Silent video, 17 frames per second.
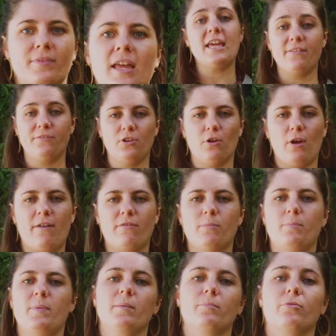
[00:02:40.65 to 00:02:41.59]
If you have a
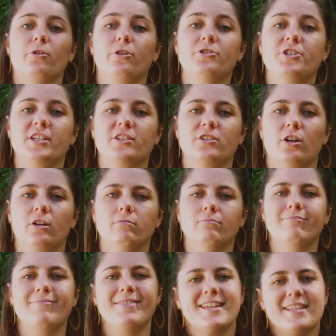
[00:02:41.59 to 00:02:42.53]
big project on,
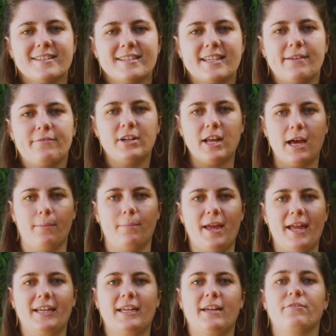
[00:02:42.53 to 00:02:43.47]
then save it up
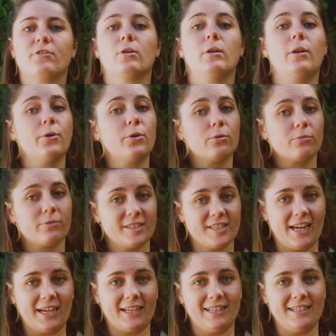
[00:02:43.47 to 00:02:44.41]
and give your local
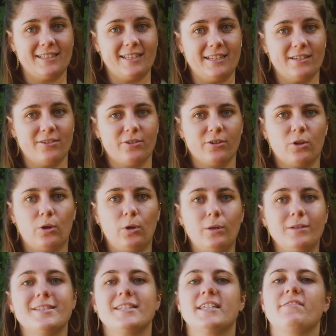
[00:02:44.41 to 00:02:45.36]
recycling centre a
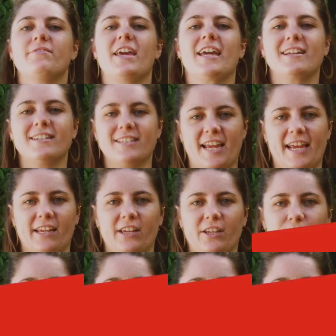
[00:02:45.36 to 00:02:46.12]
call and see if they can take it.